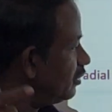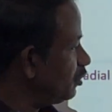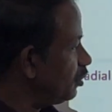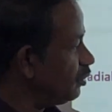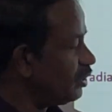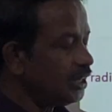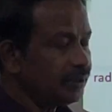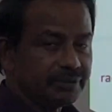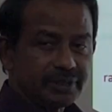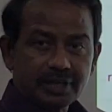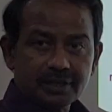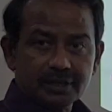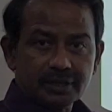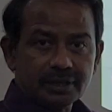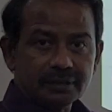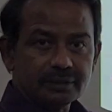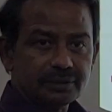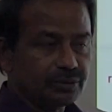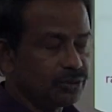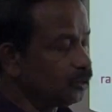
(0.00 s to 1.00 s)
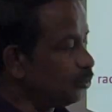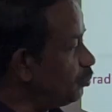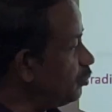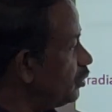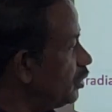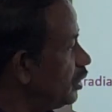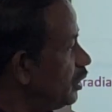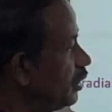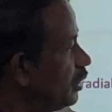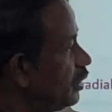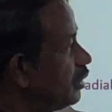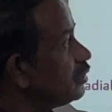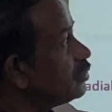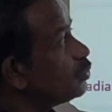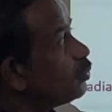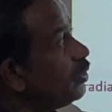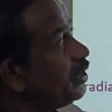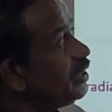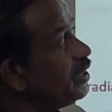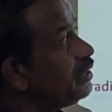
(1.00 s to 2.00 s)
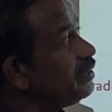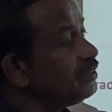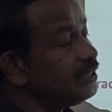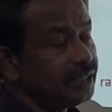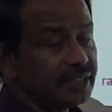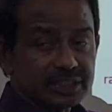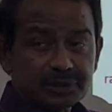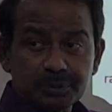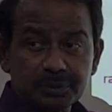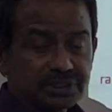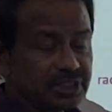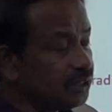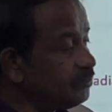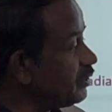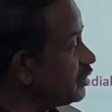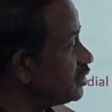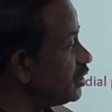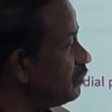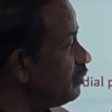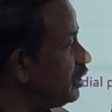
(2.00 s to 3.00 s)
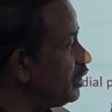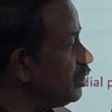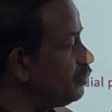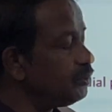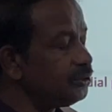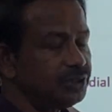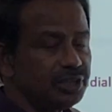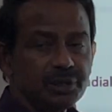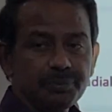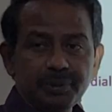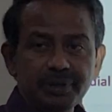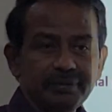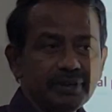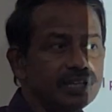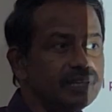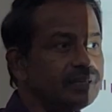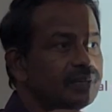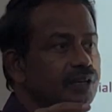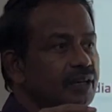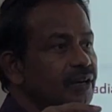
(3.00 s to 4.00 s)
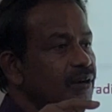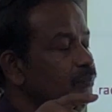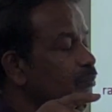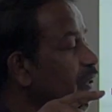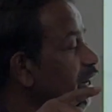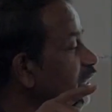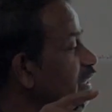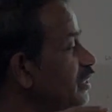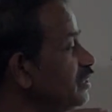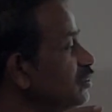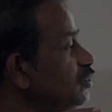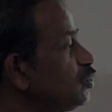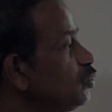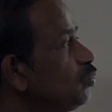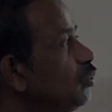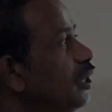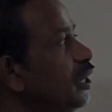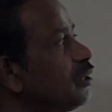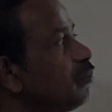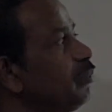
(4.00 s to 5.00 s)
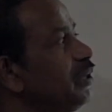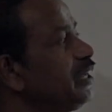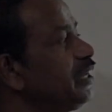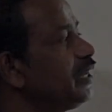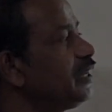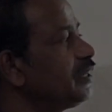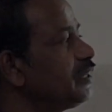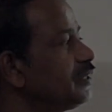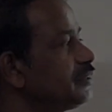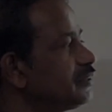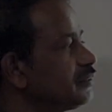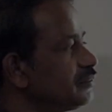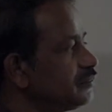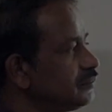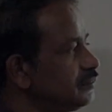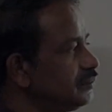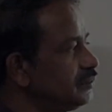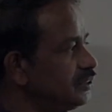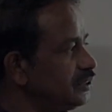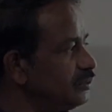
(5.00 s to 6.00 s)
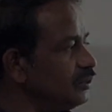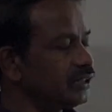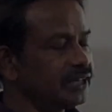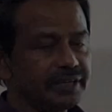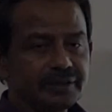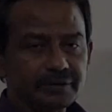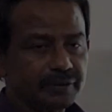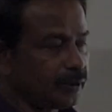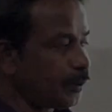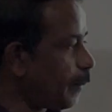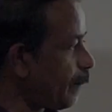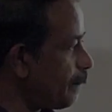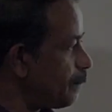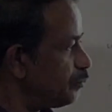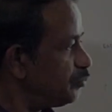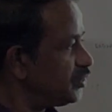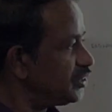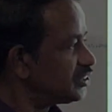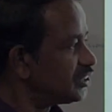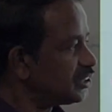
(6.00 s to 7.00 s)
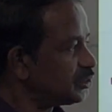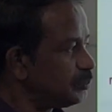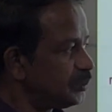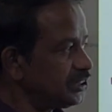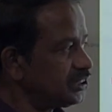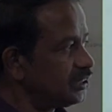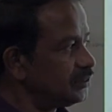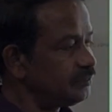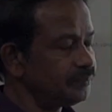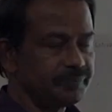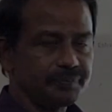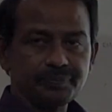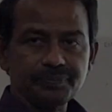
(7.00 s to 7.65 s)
You will have a0 cube. Squaring the exponential function will give you e power minus 2r by a0. Is it okay? This expression.